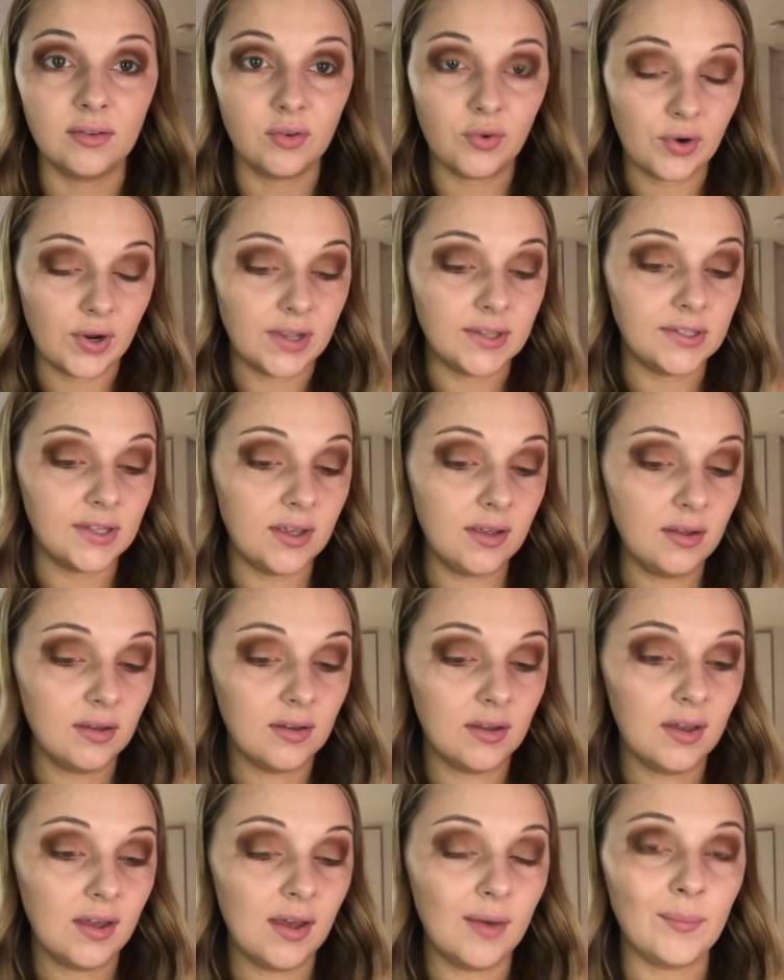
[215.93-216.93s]
crazy,
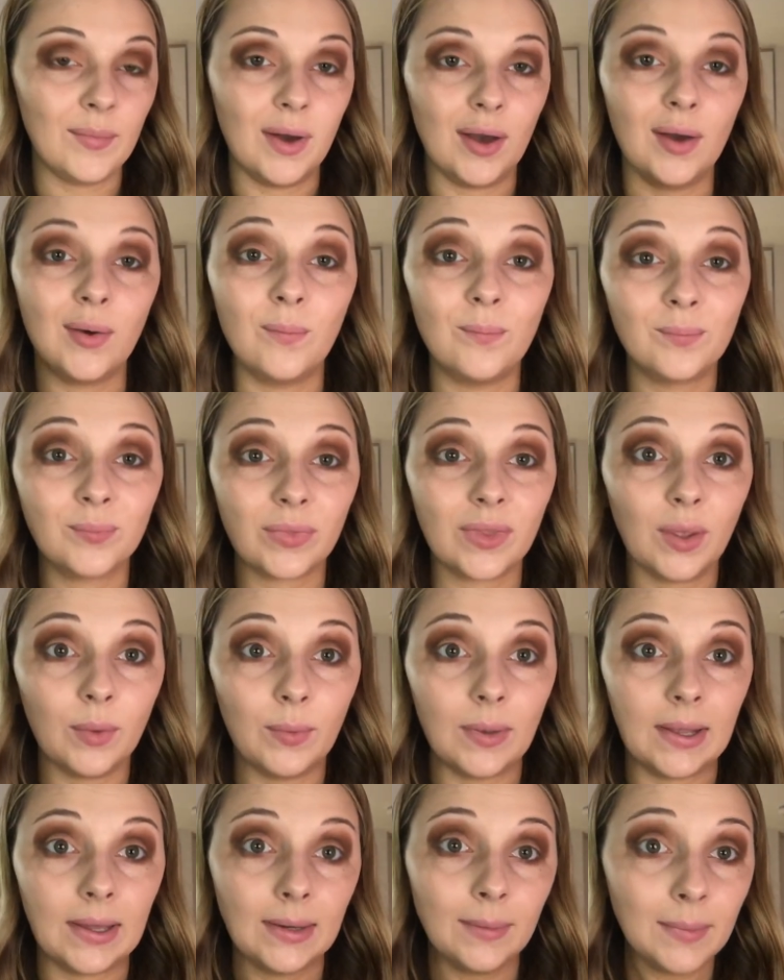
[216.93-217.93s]
but we're
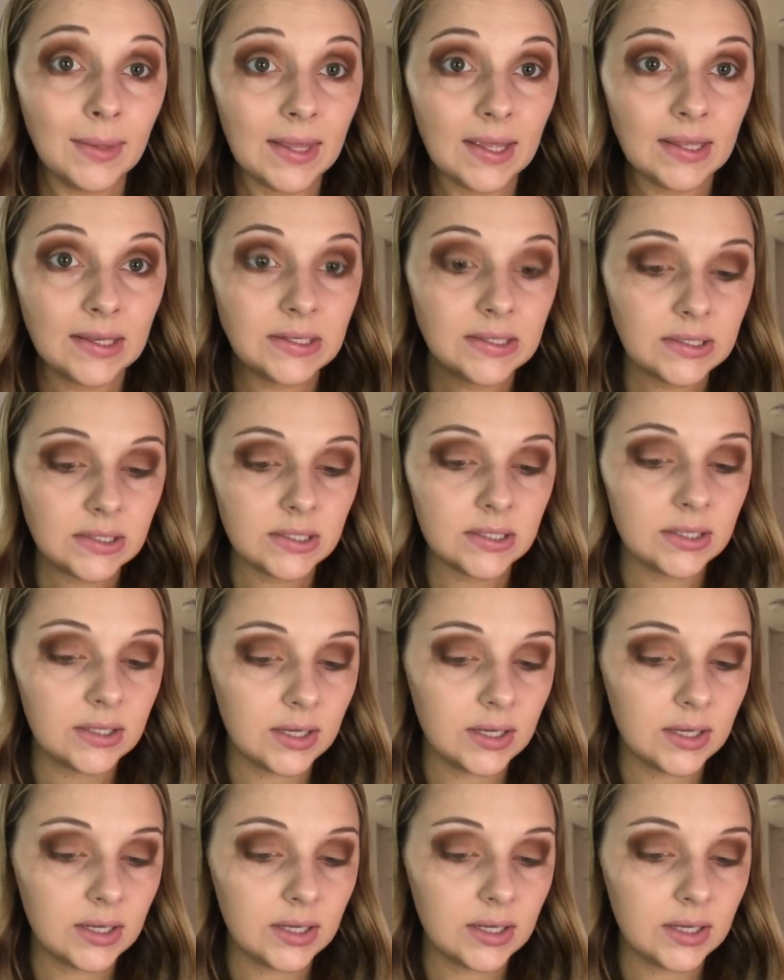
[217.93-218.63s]
gonna blend.